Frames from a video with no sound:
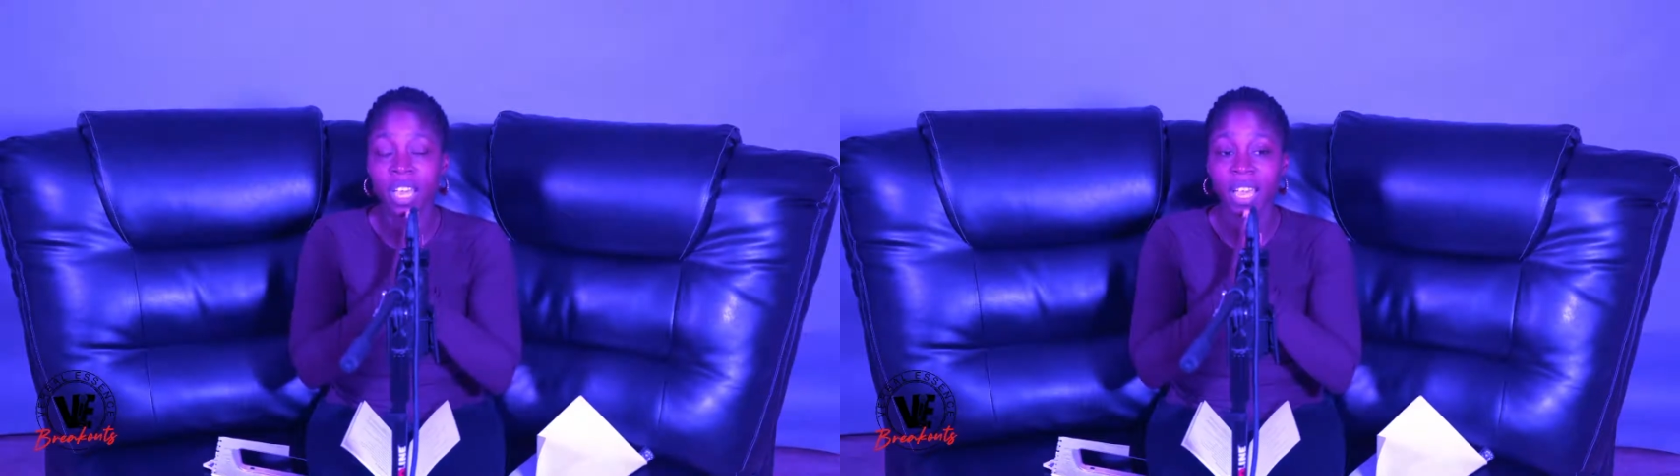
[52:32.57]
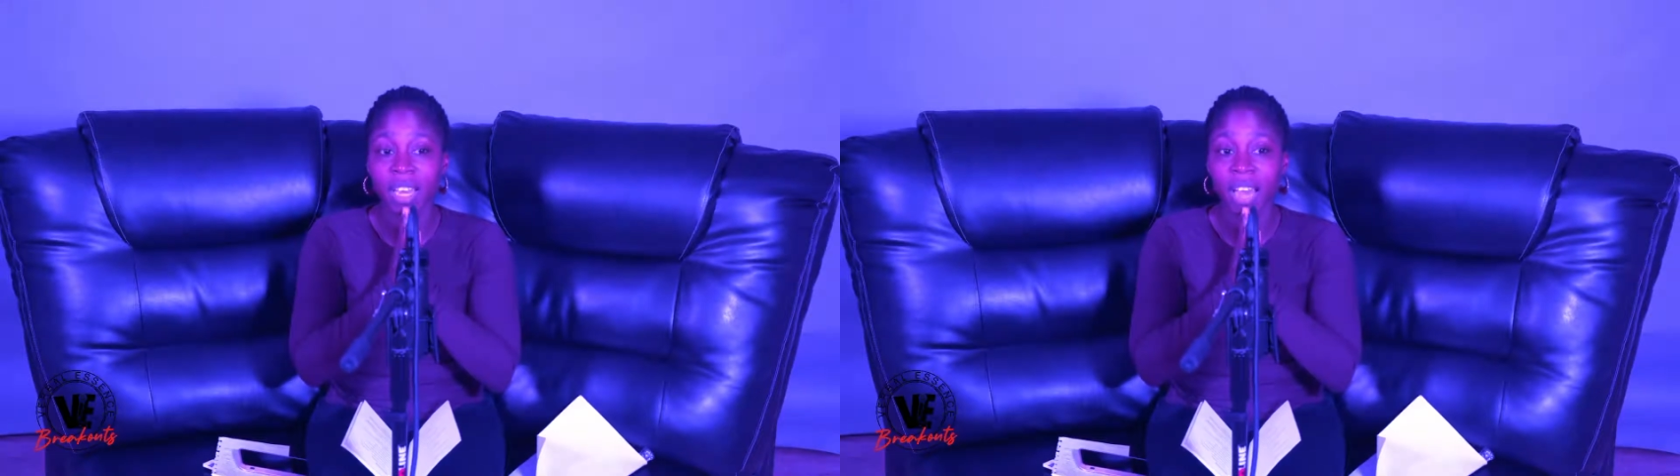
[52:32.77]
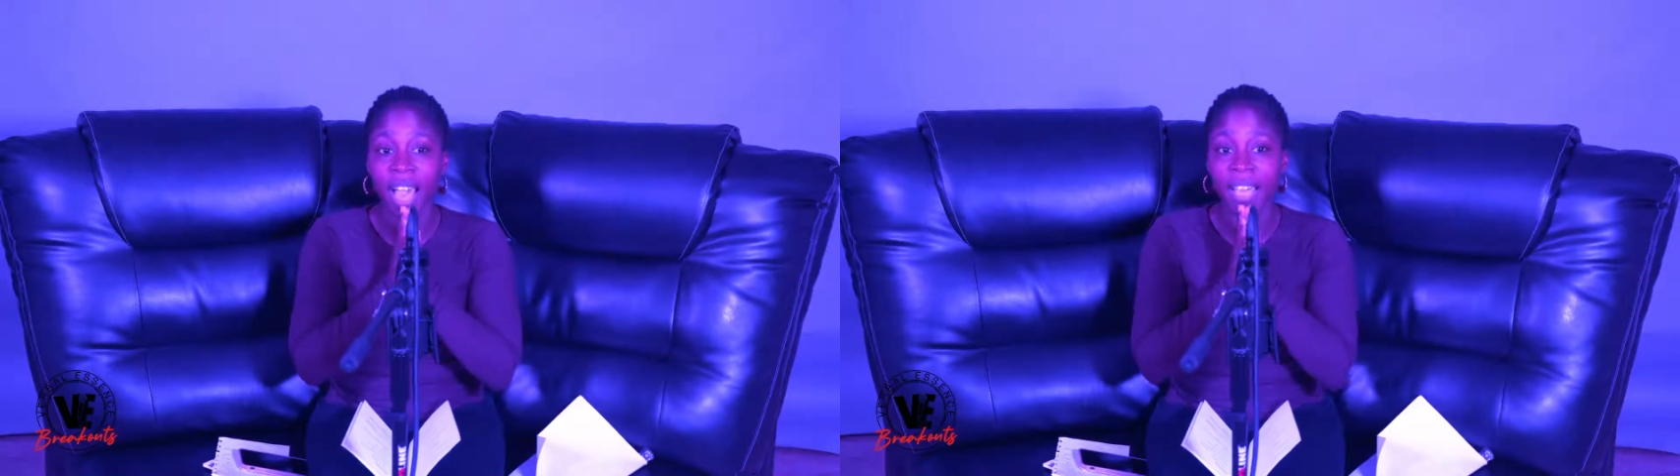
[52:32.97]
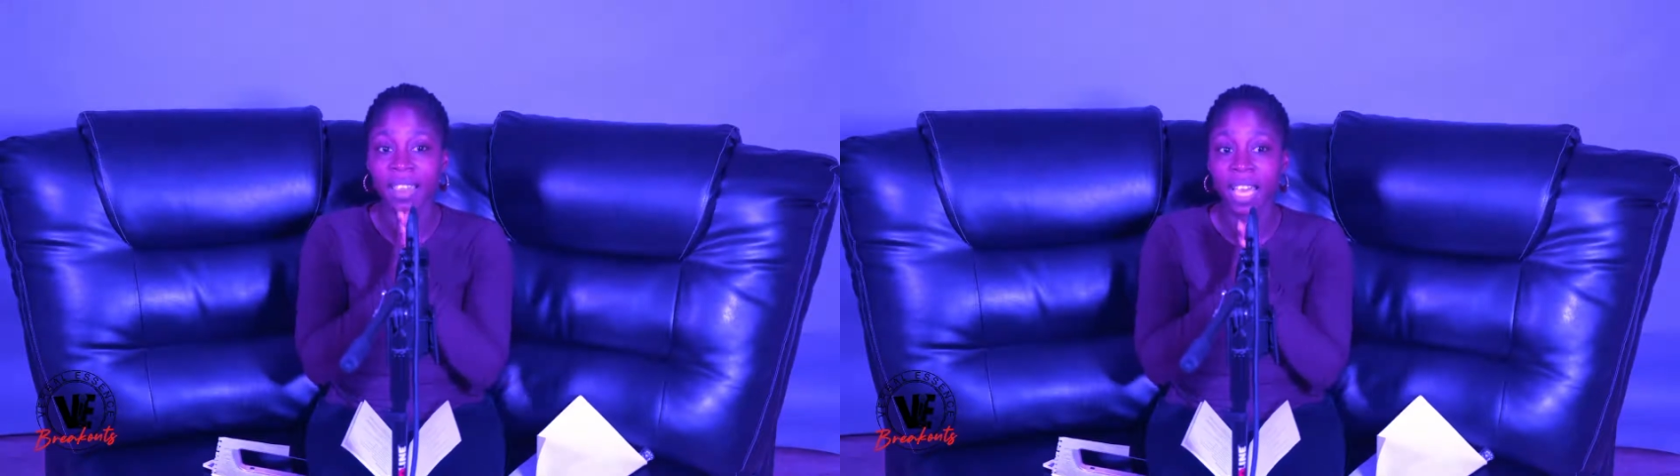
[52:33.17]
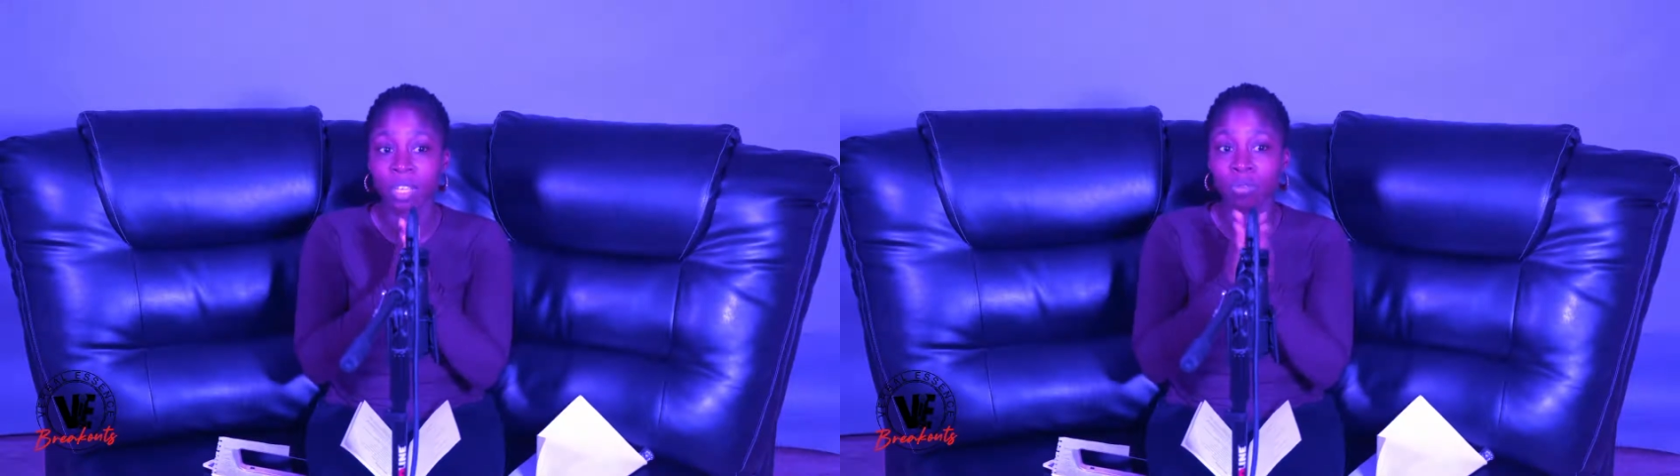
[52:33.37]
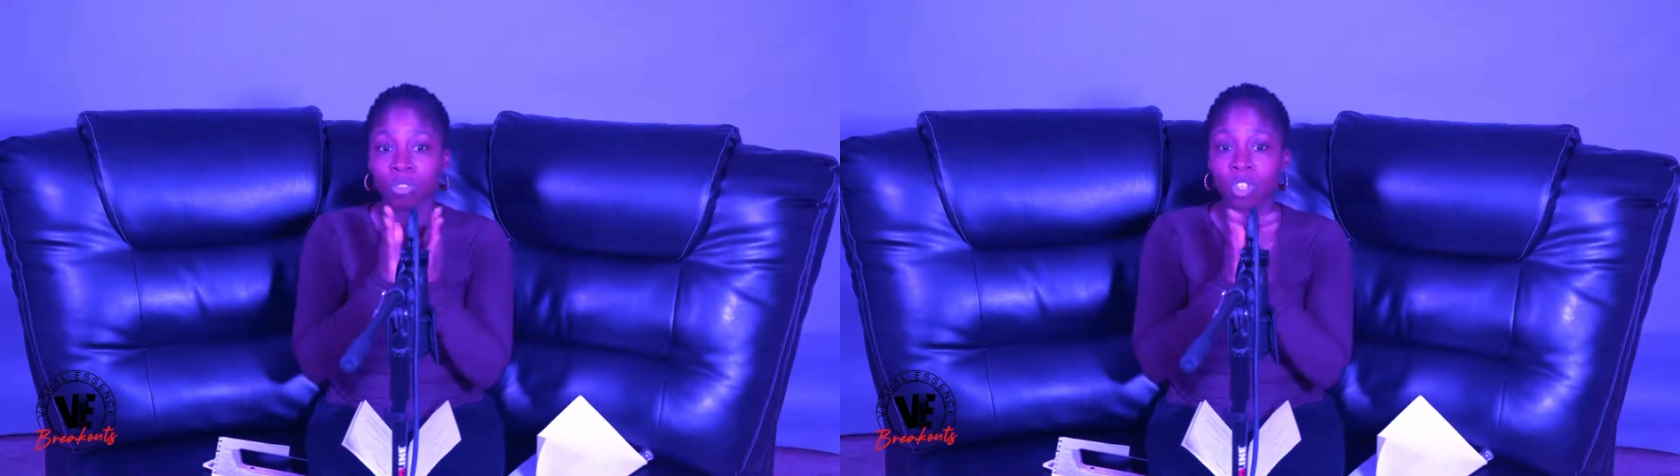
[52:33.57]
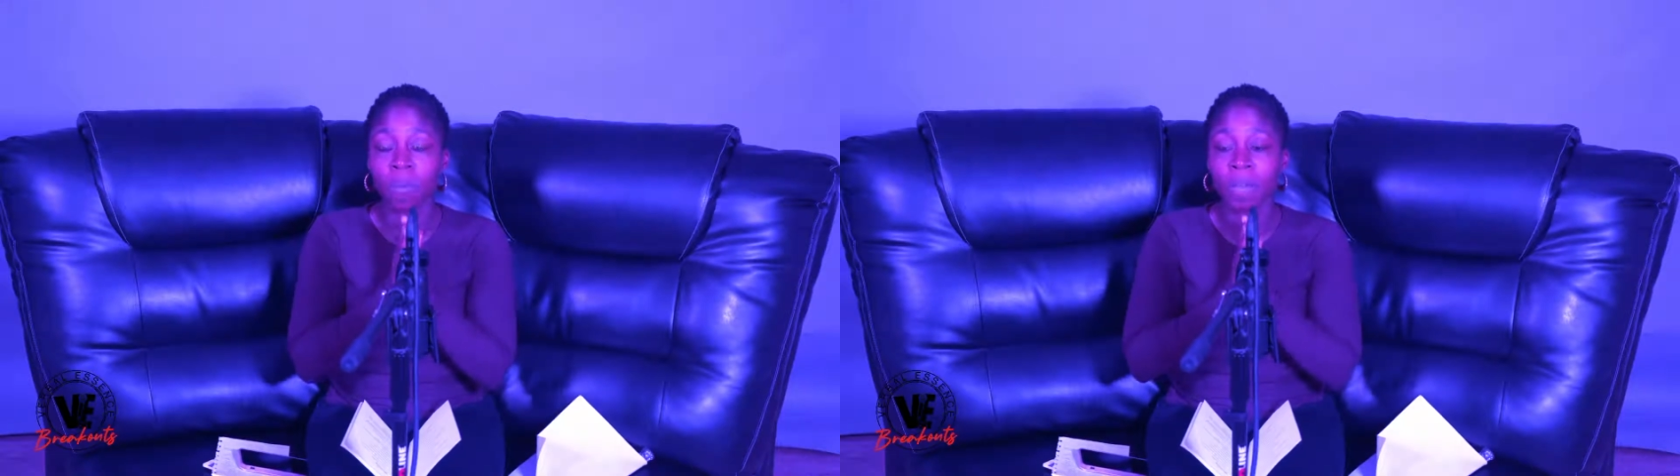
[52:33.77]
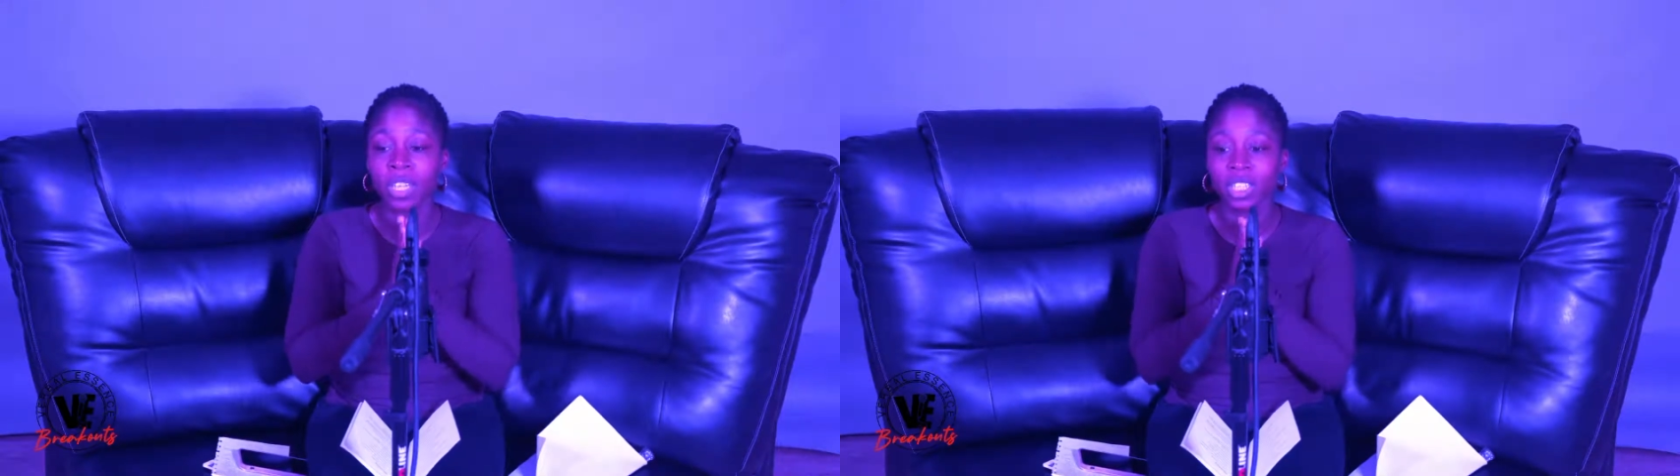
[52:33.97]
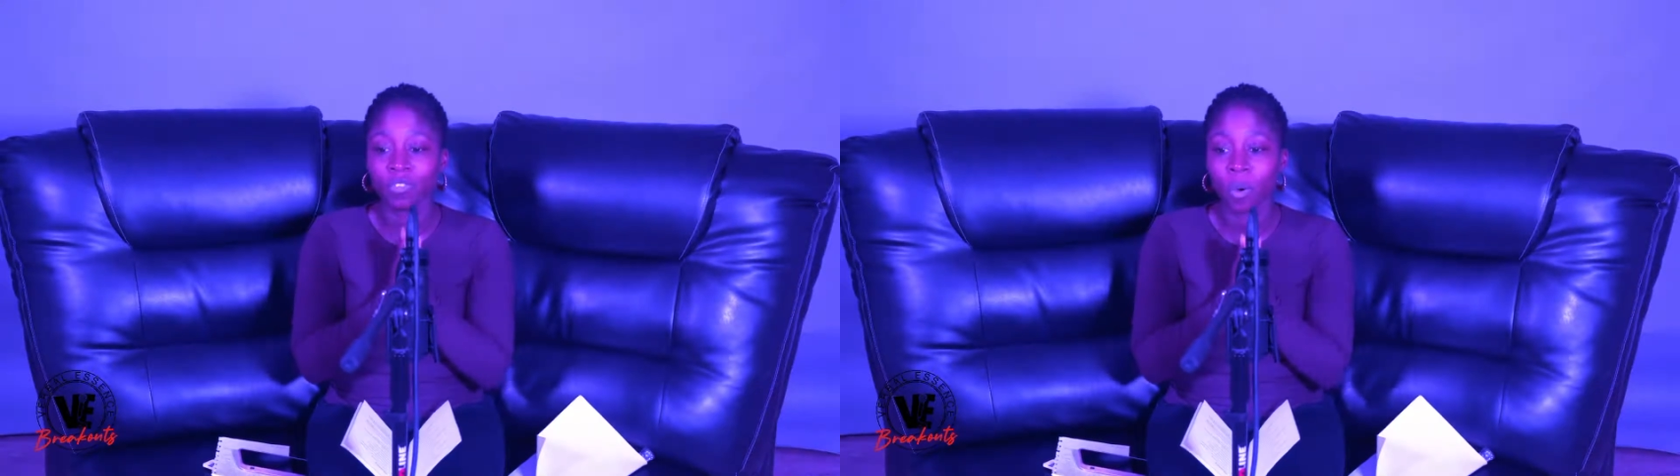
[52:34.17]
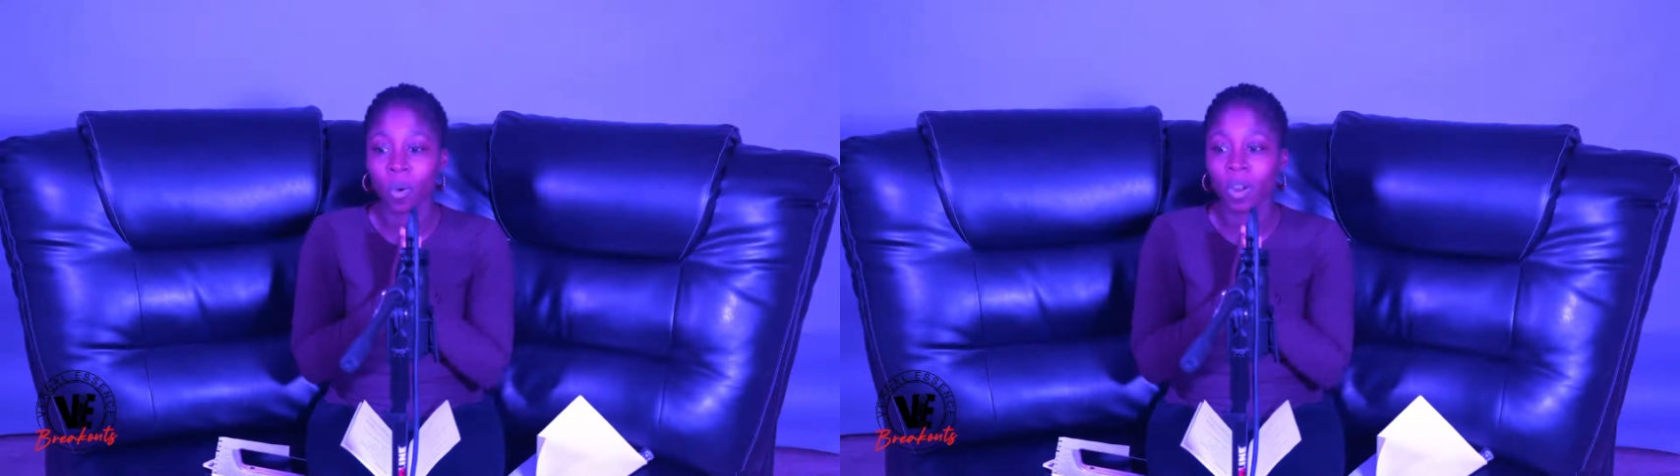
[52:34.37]
and I thank you so much
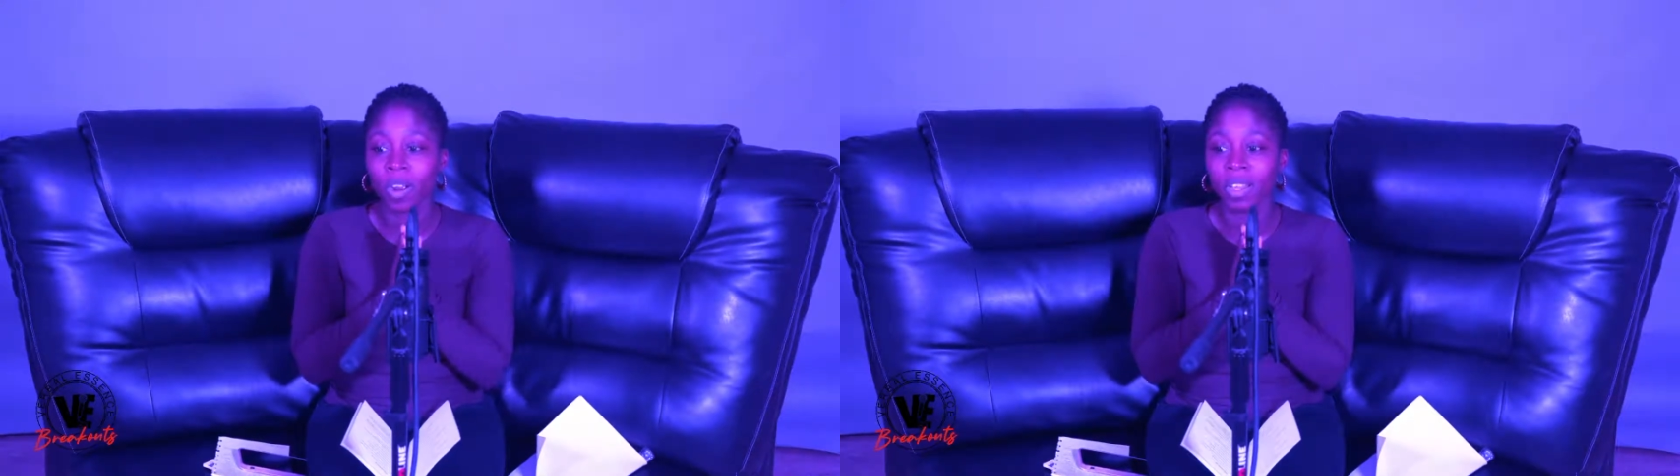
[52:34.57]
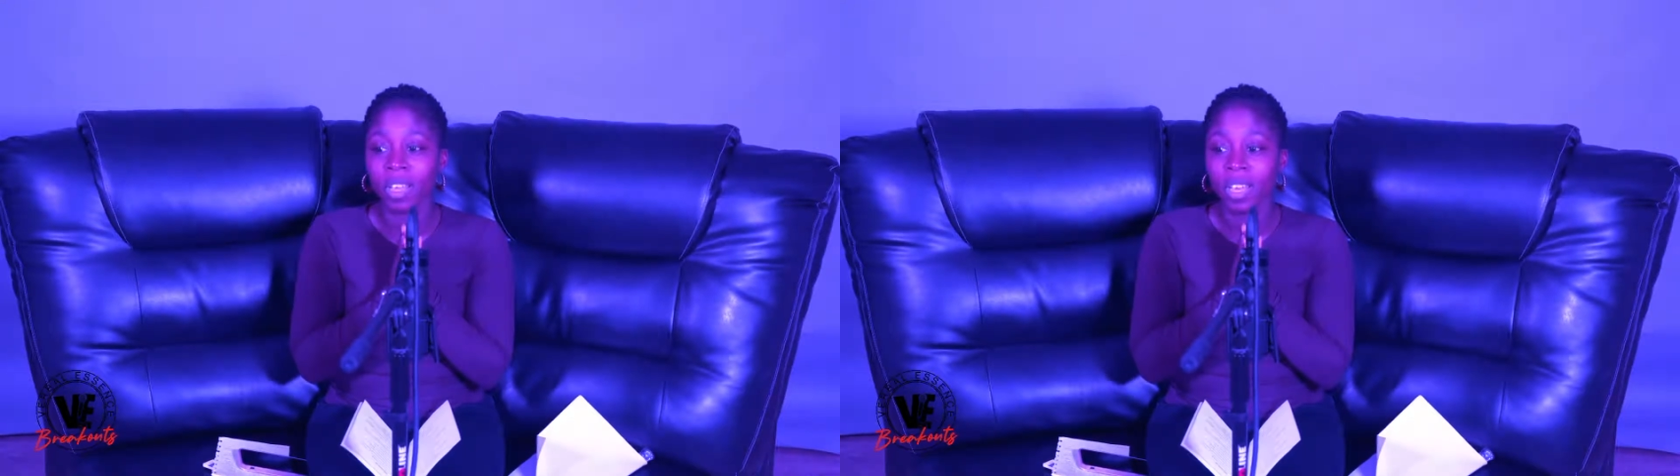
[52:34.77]
for